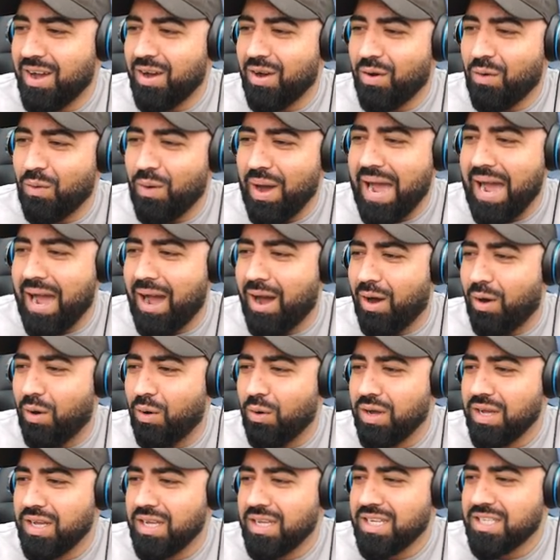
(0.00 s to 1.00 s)
Wow.
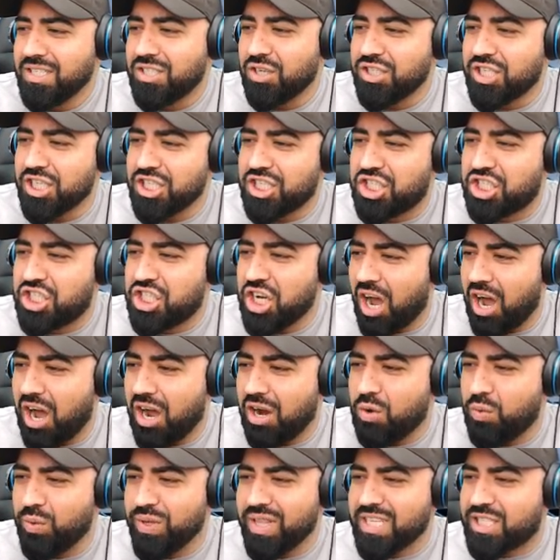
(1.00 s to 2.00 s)
So it's a
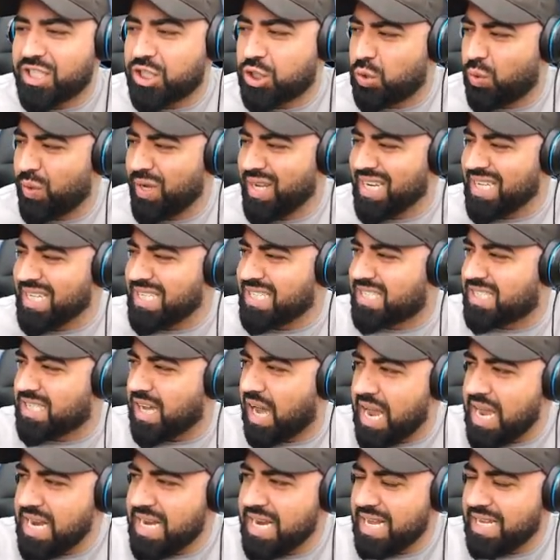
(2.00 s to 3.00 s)
shark with a squid
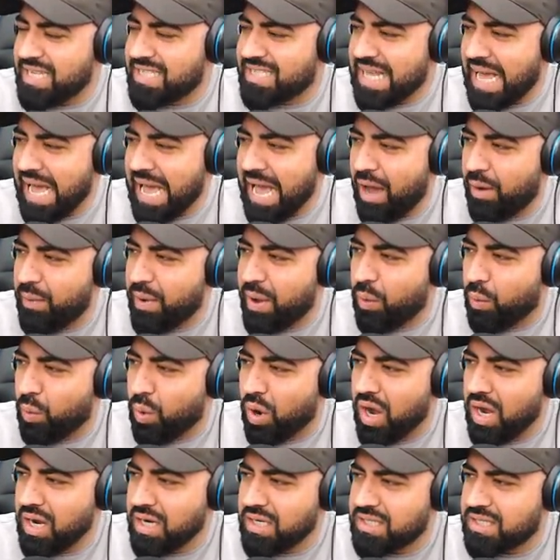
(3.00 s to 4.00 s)
inside it? Is that how it
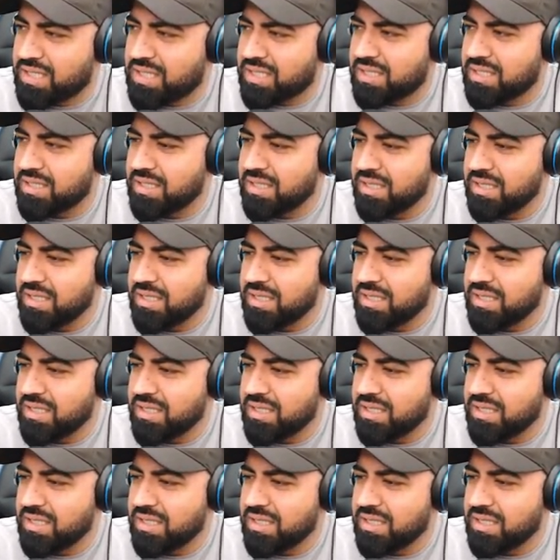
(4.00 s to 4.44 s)
works?